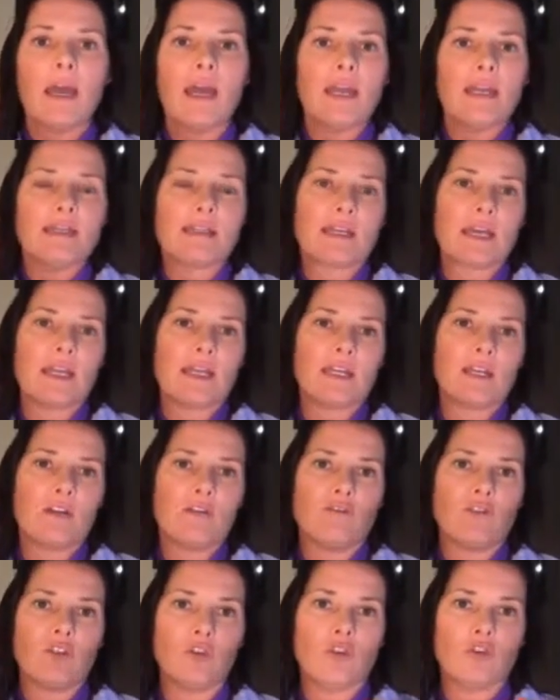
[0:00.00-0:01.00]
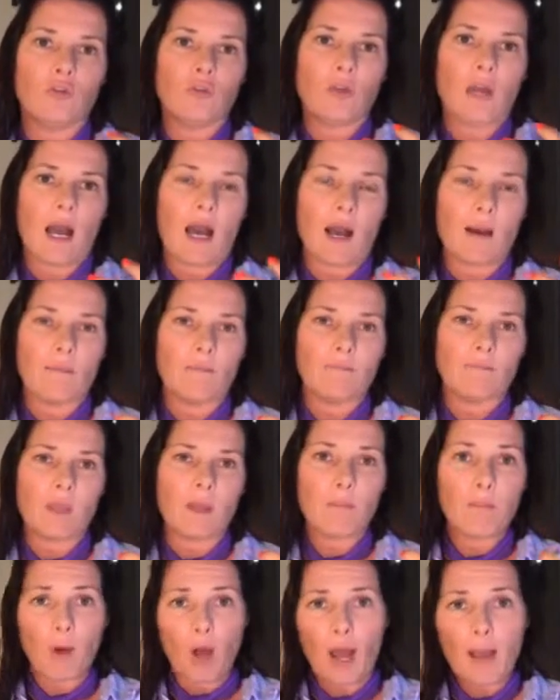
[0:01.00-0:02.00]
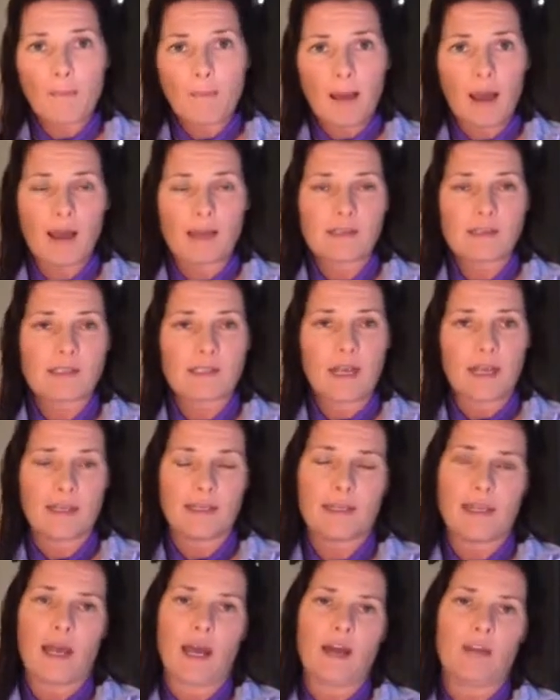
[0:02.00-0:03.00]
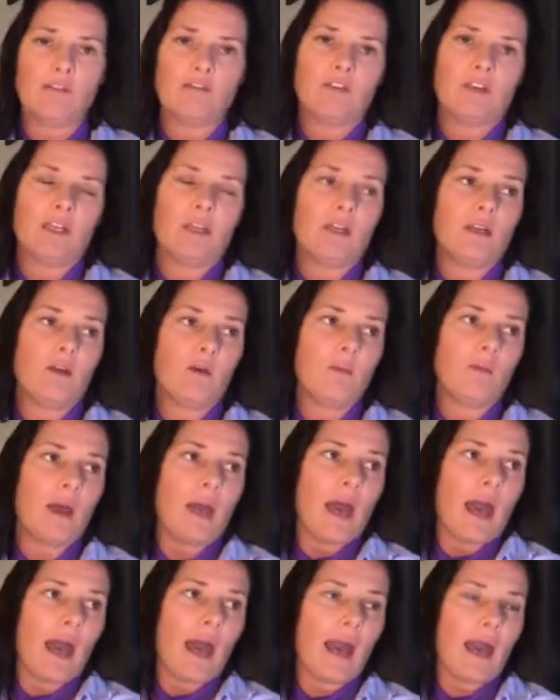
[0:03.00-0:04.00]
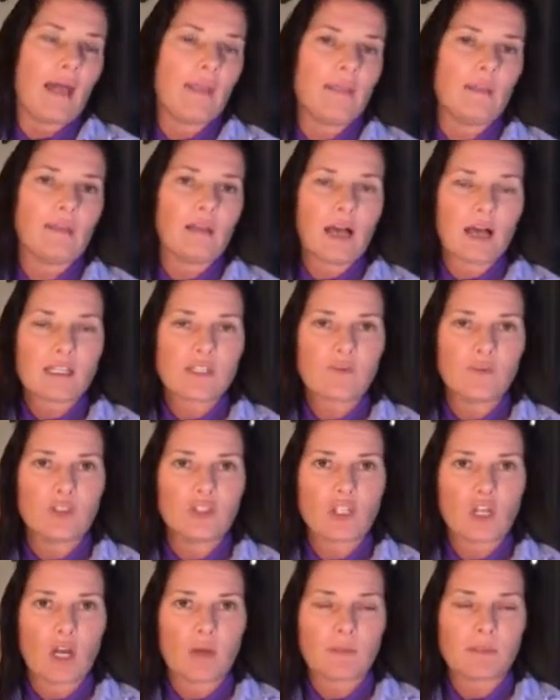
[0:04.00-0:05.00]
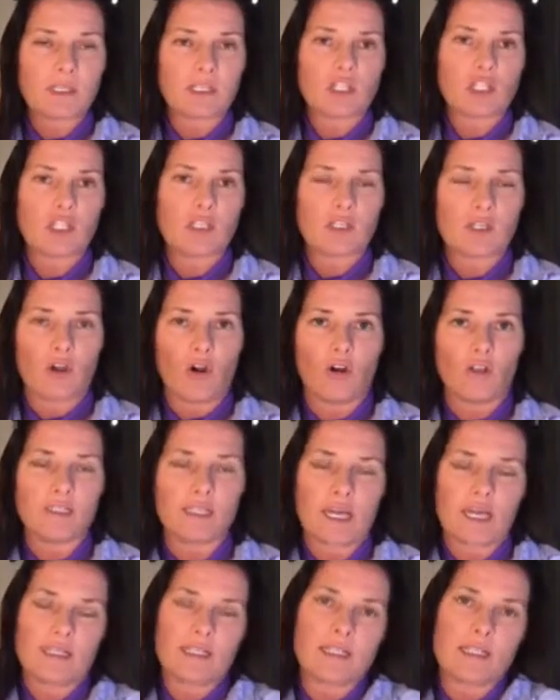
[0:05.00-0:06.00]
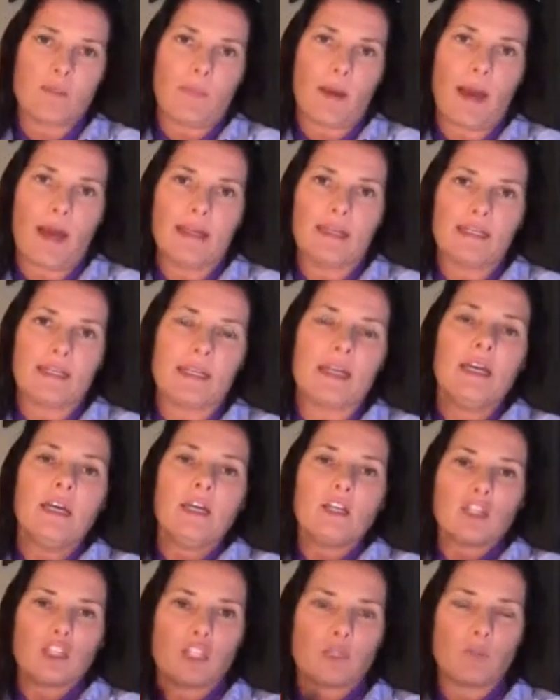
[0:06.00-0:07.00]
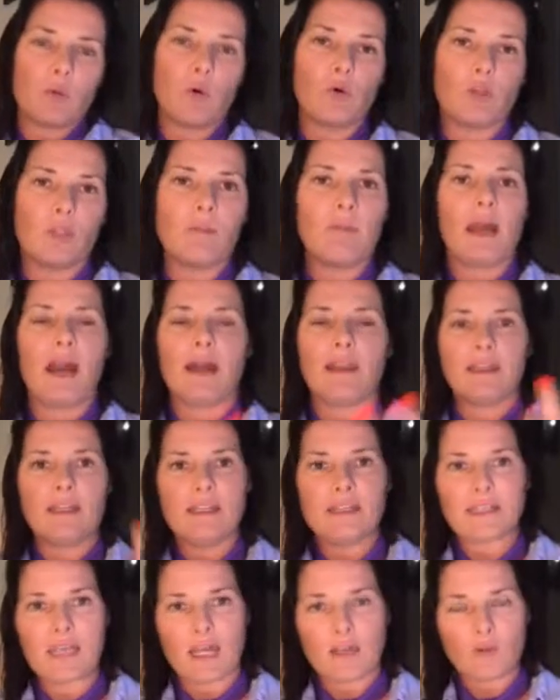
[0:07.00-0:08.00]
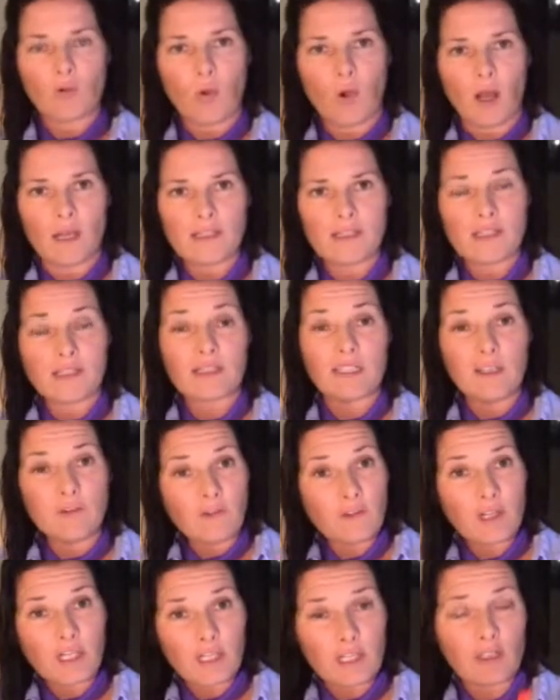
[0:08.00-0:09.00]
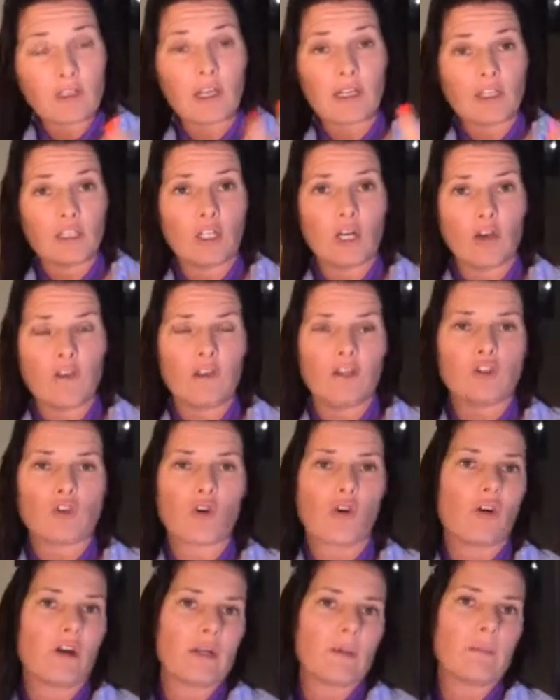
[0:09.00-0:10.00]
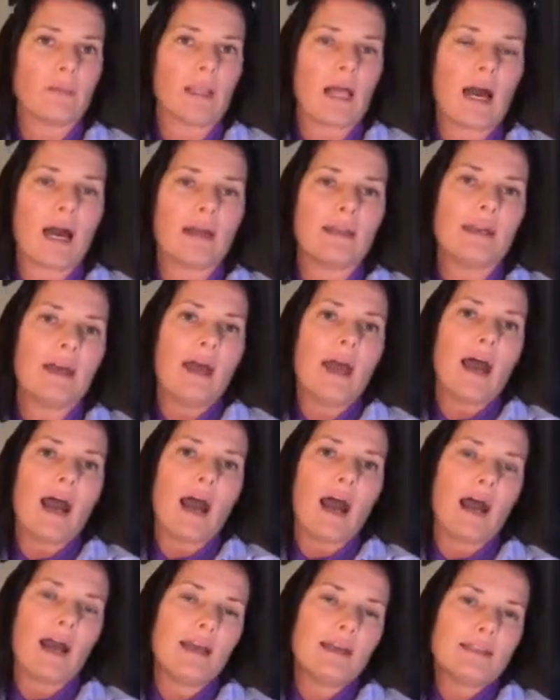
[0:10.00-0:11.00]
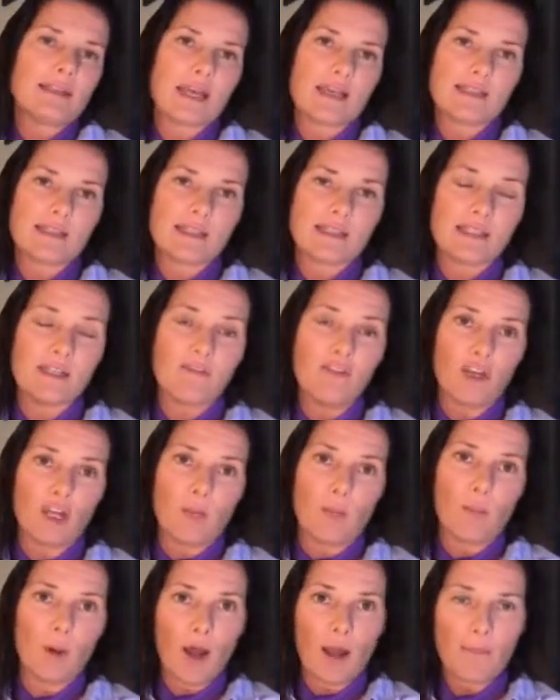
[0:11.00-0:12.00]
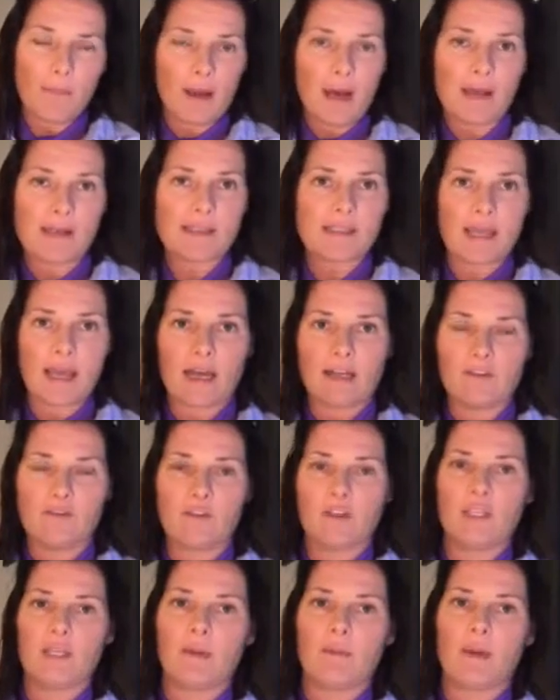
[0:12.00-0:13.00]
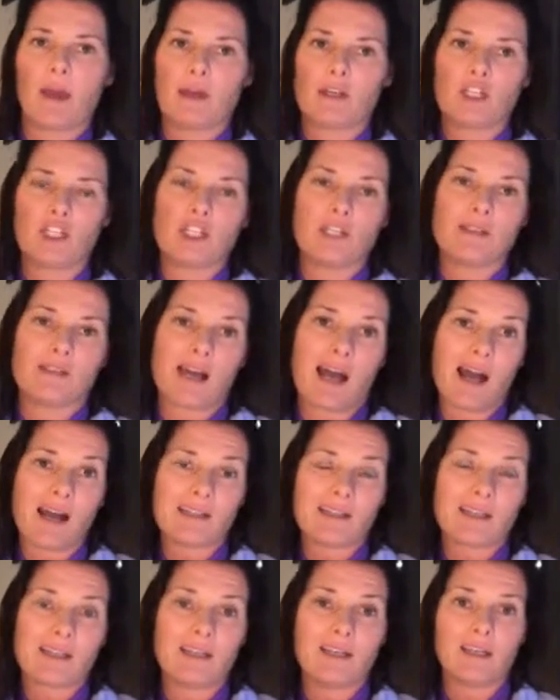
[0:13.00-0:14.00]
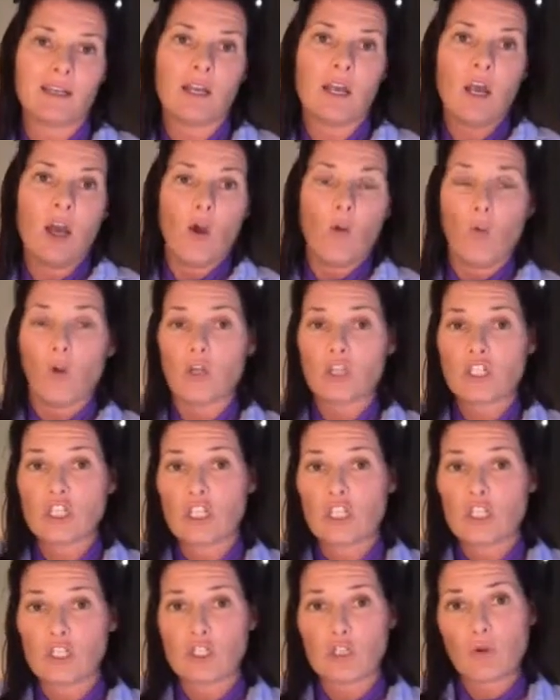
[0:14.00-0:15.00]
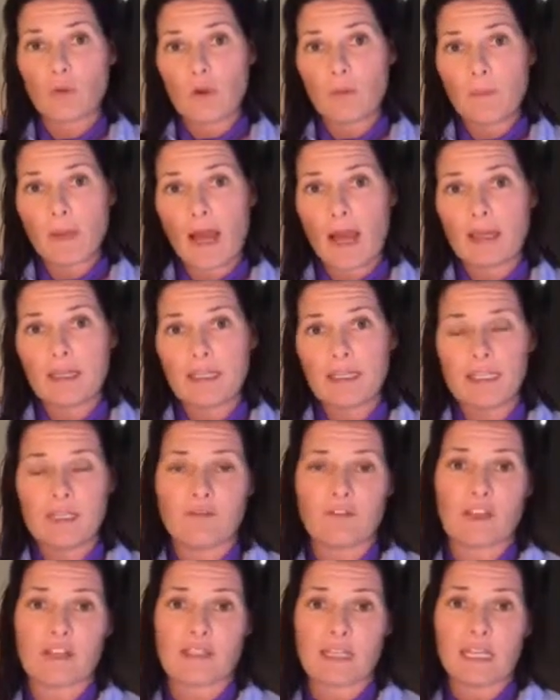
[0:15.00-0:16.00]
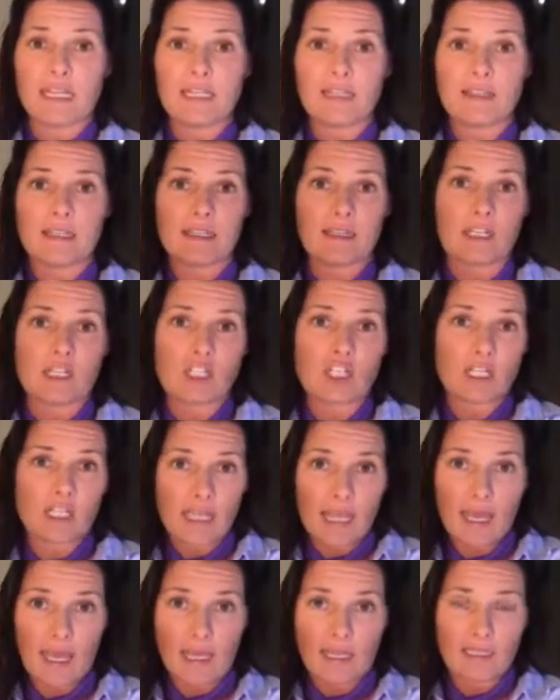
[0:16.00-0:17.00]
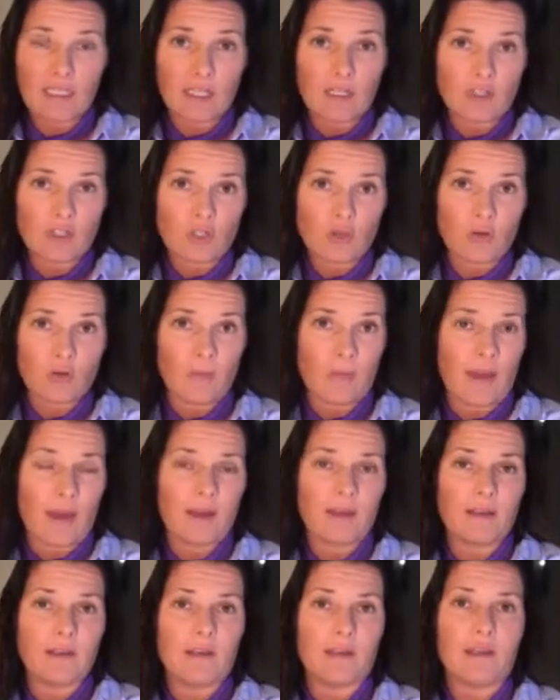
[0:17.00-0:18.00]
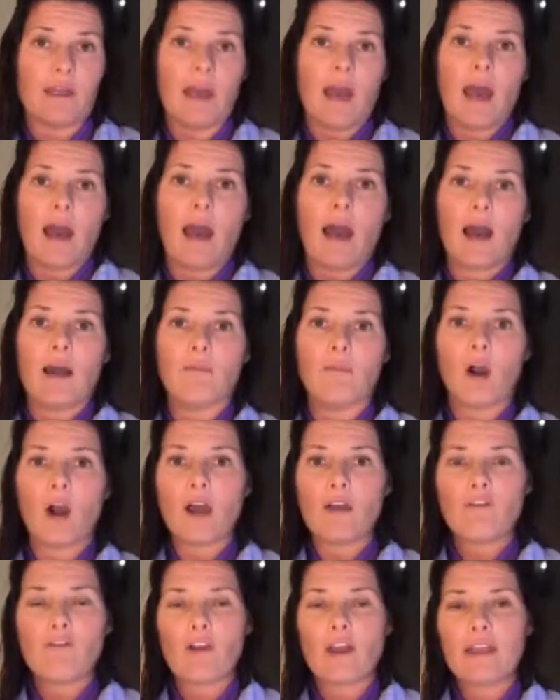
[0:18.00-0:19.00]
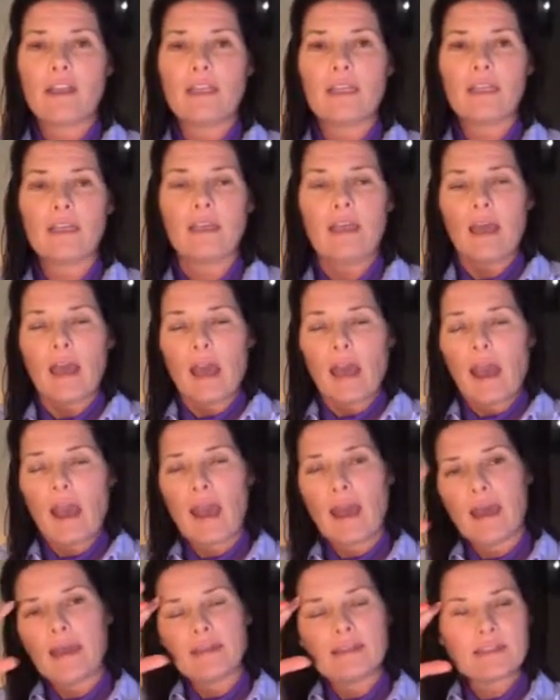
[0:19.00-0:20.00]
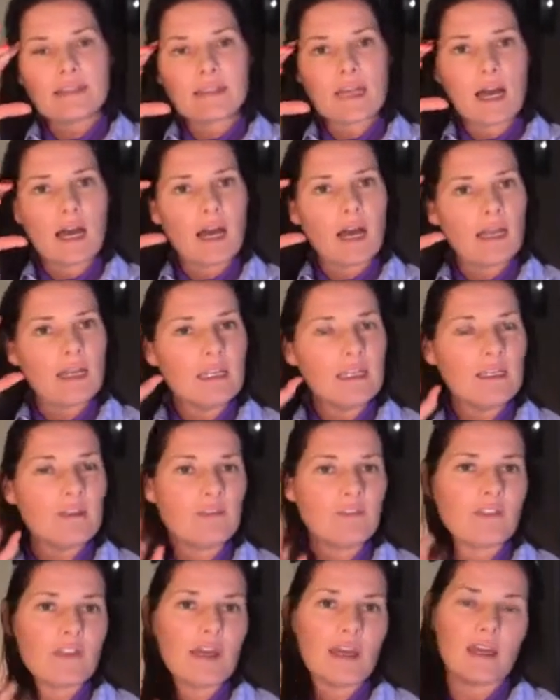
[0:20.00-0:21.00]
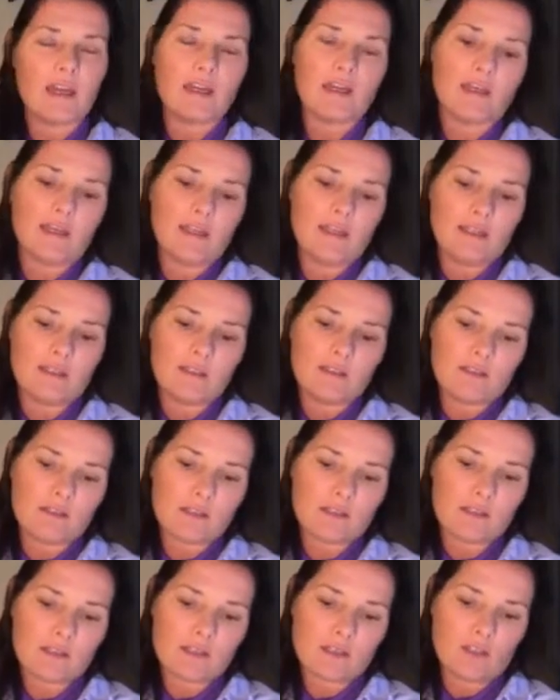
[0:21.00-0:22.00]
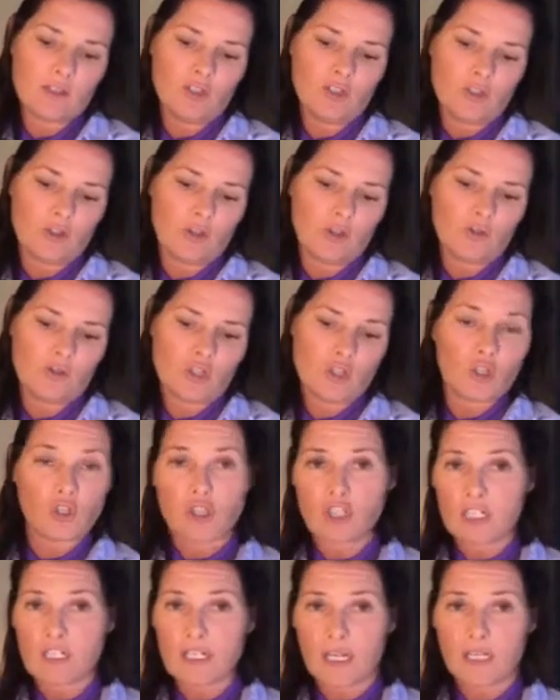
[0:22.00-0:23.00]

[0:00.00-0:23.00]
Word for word: He's getting a few um, bite marks taken out of him, and the last few times that she's gone down to the paddock, she's pulled him out, and he's had quite significant, like you know, they're drawing blood. Uh, he's had significant bite marks out of him, and she's asking what she should do about it, if there's anything that she can do about it. Um, hi, Frankie and uh, if there is, you know, should she